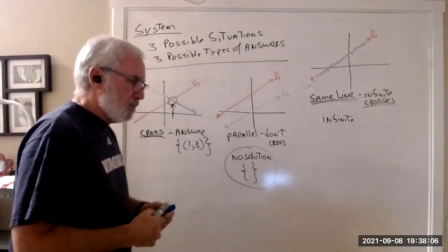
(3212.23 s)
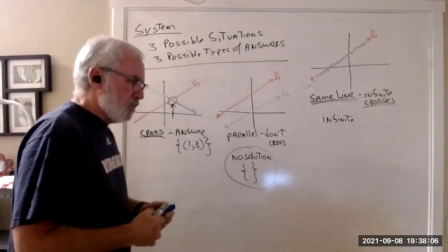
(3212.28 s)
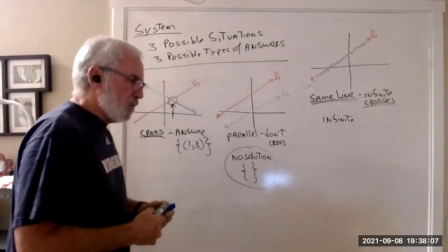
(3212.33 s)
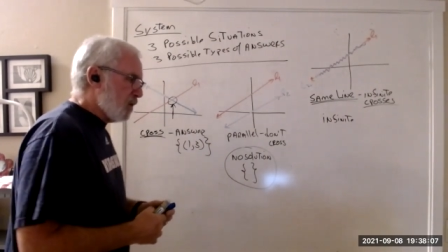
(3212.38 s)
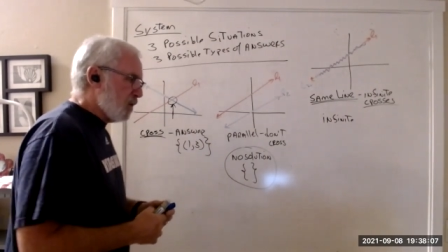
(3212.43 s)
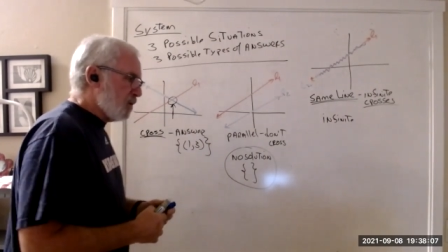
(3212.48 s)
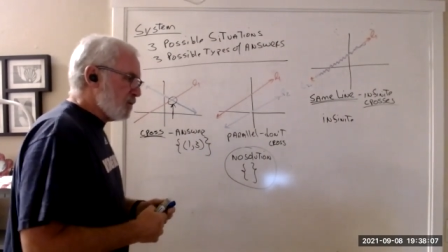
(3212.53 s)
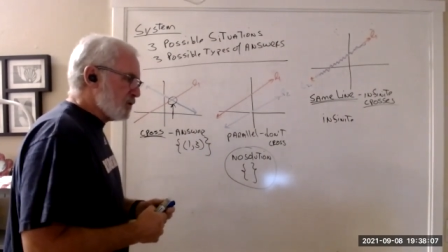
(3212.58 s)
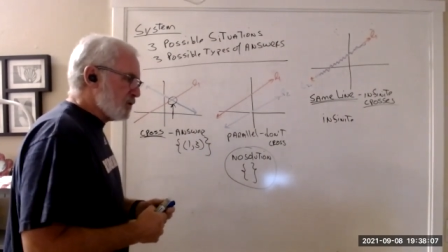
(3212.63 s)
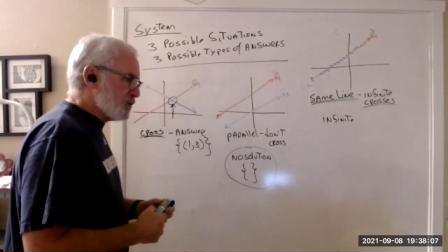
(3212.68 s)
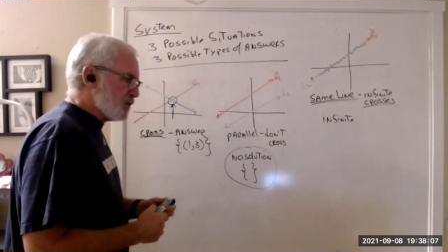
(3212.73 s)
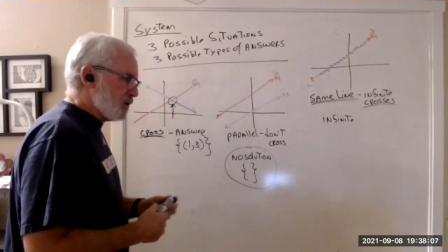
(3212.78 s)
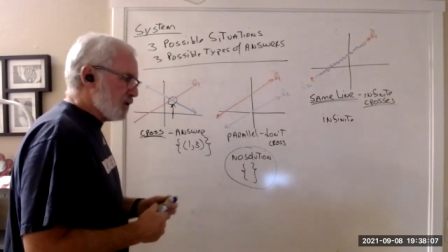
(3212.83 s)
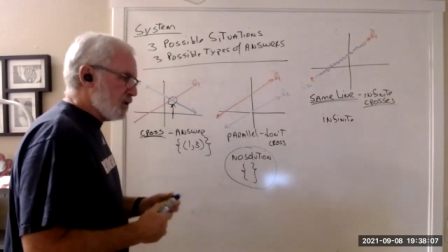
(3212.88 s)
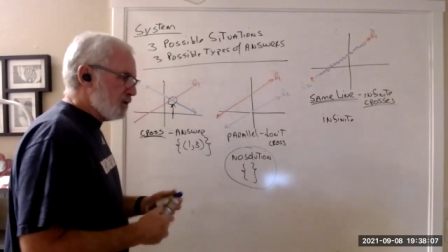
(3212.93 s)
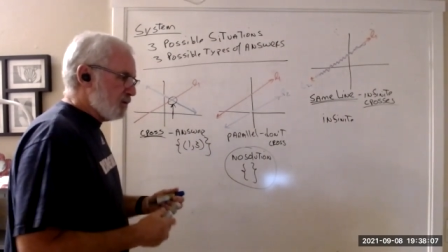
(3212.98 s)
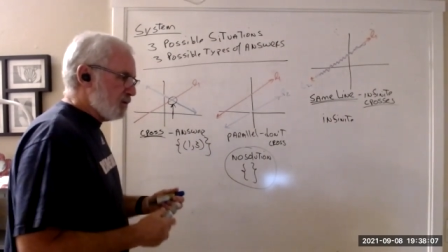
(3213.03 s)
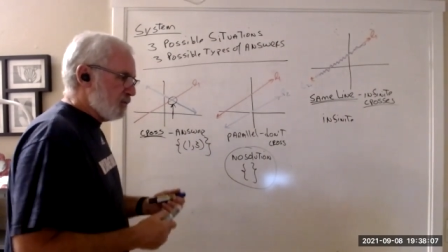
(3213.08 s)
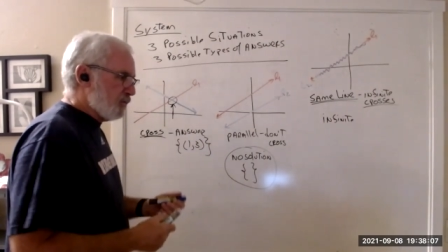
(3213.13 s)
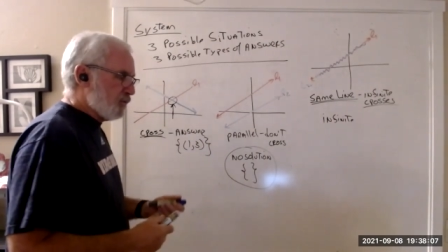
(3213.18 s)
what was it
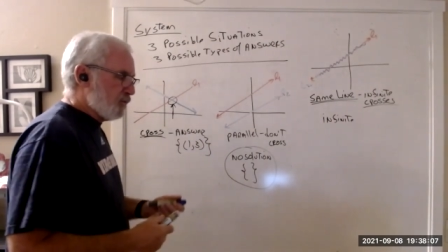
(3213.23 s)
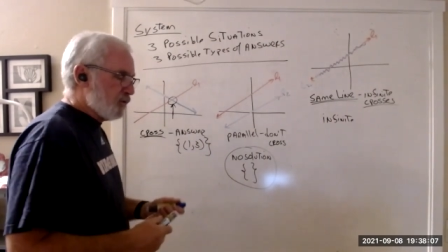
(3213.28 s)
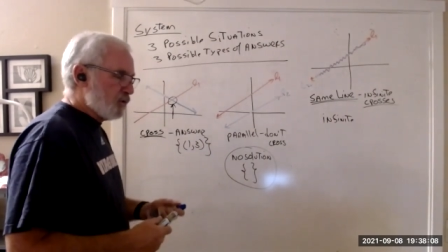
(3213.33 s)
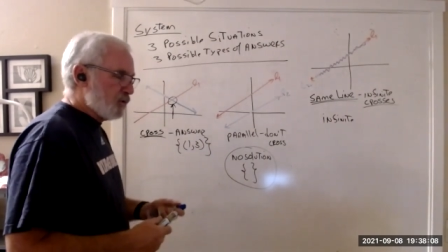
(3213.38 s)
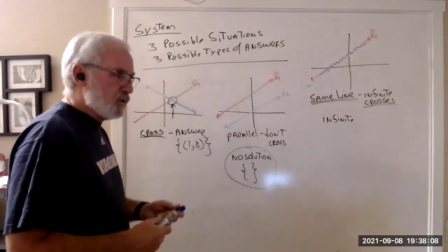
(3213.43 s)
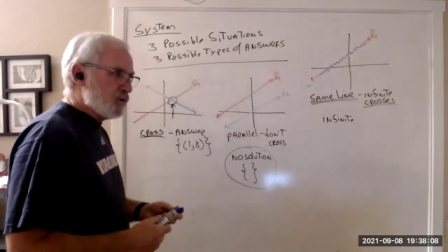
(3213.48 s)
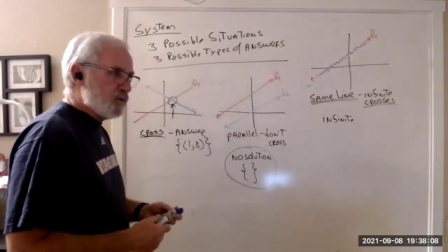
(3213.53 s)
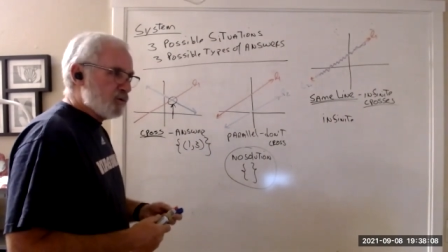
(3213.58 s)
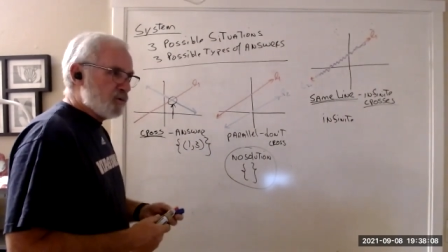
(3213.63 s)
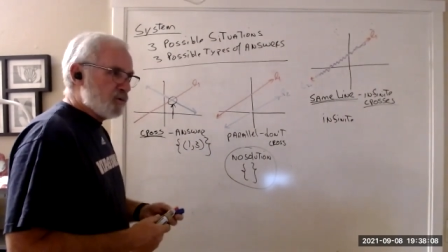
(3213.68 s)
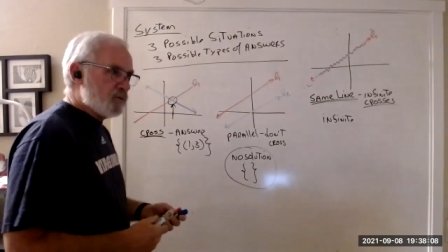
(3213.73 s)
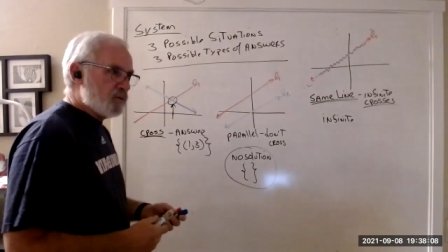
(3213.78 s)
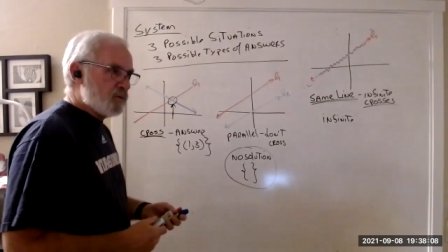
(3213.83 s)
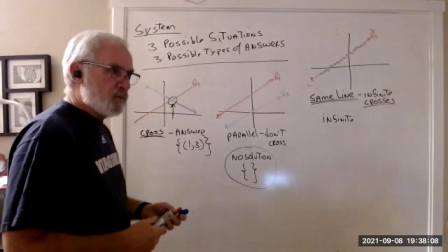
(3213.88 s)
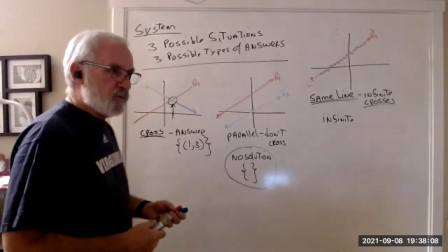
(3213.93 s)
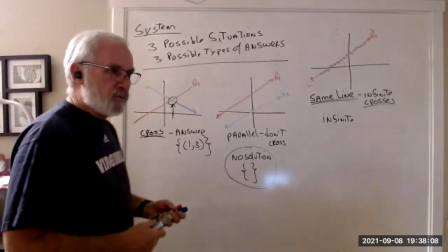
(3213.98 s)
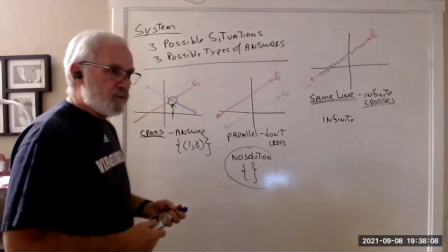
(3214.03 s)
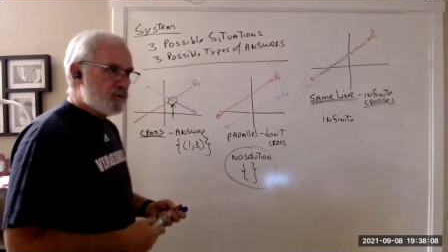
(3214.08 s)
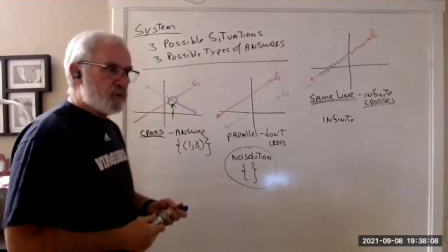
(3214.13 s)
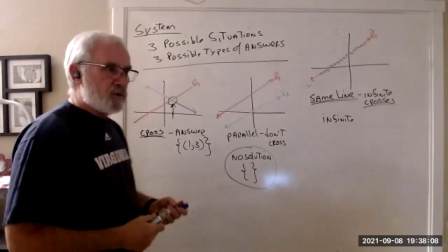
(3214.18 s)
for
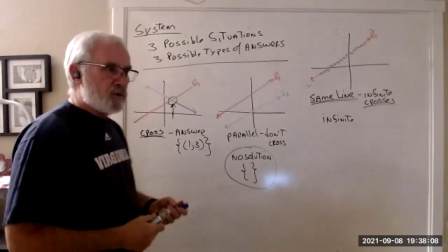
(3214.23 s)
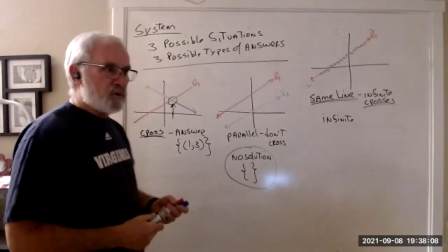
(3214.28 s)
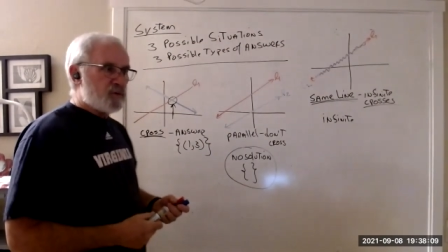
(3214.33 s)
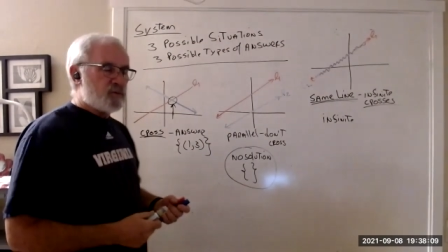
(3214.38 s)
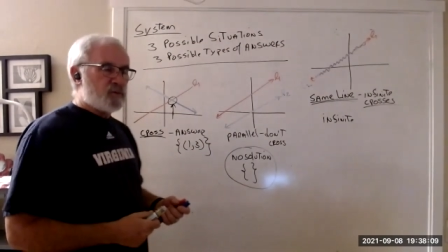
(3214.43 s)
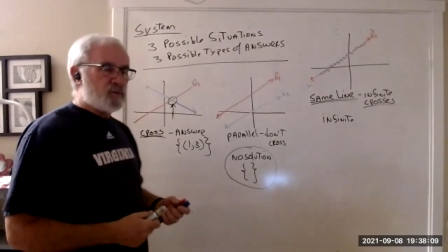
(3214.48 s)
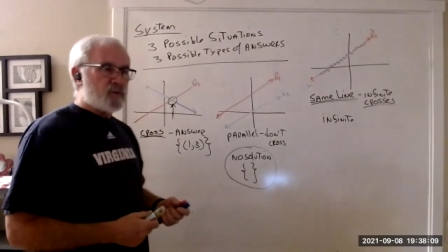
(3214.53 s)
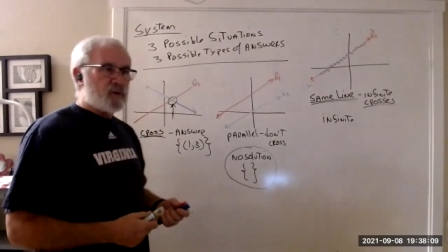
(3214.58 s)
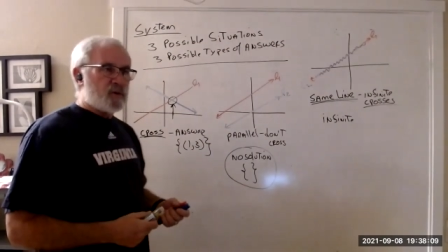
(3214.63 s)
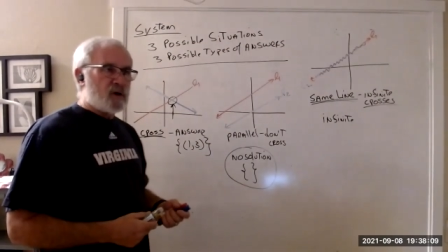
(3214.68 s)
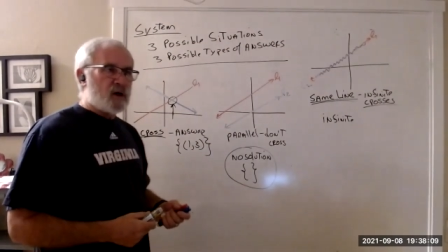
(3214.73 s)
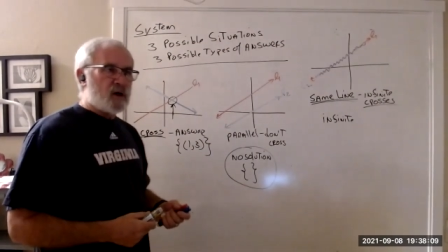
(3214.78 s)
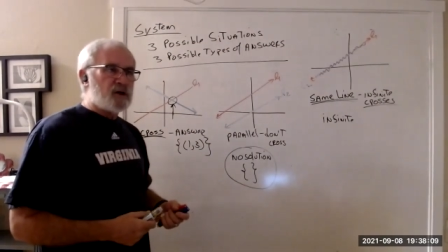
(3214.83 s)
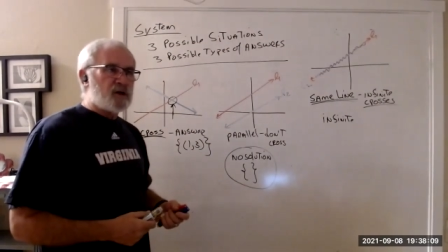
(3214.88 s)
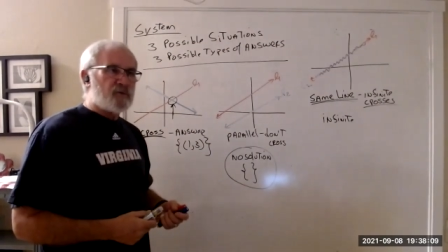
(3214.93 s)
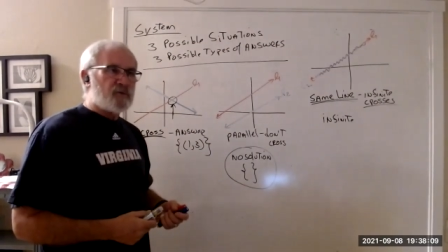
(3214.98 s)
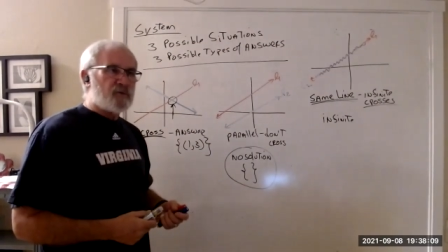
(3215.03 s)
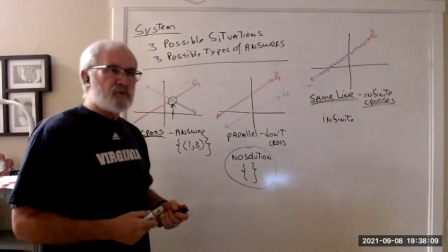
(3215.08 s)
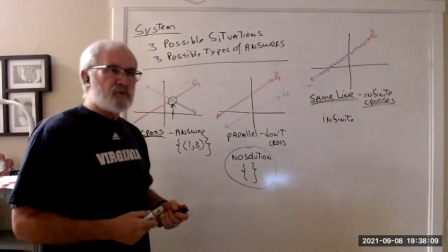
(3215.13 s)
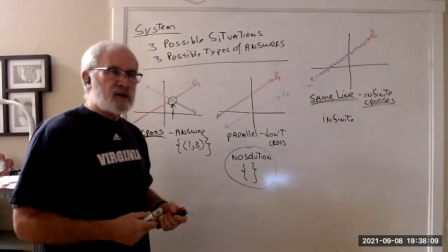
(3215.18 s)
for
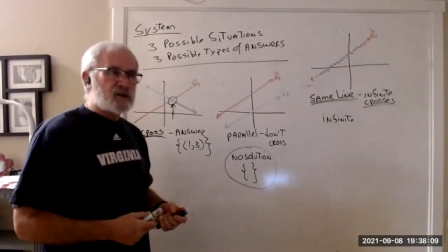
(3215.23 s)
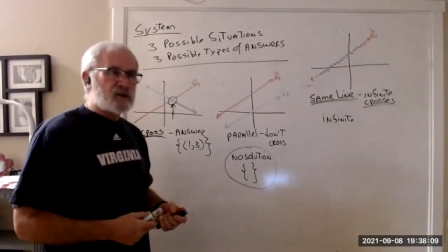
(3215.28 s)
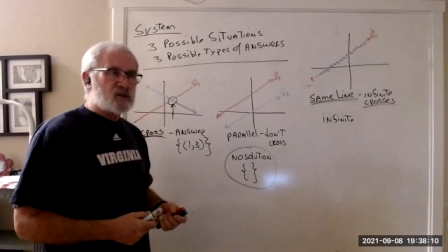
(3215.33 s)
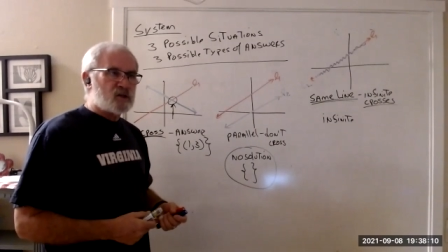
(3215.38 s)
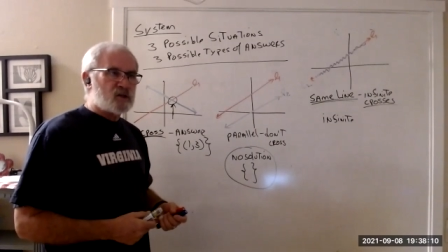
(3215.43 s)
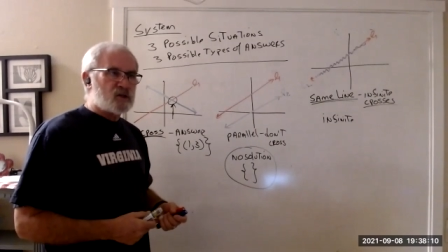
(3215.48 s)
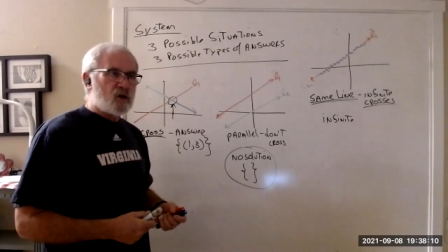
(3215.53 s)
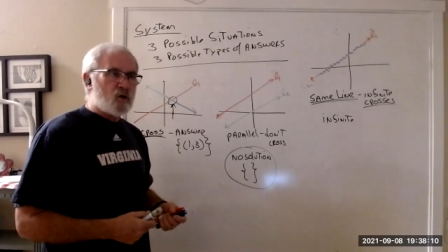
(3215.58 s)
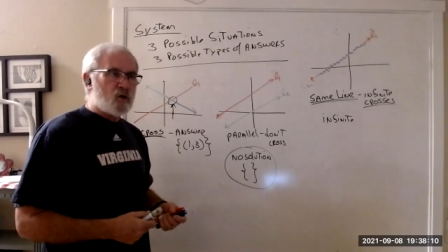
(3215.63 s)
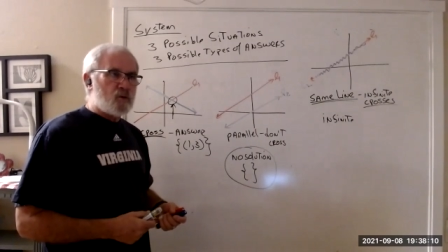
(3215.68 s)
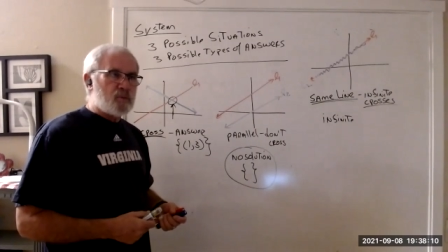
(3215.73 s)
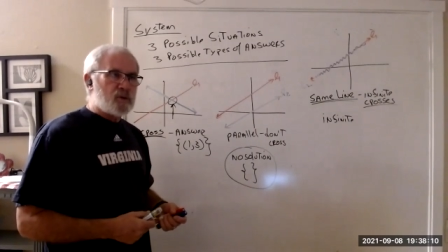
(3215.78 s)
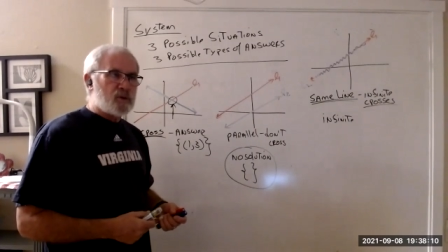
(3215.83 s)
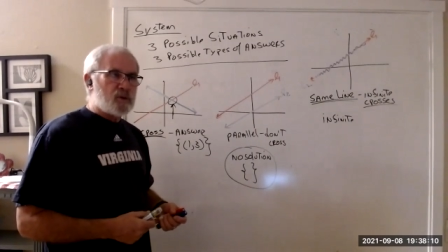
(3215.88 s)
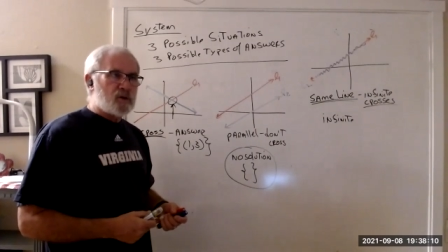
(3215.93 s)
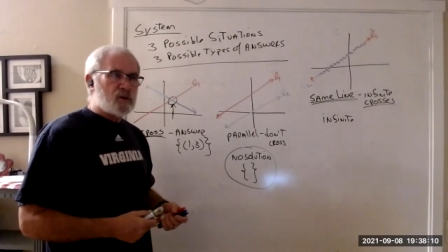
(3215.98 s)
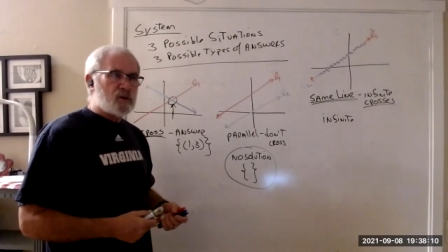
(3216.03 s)
undefined slope?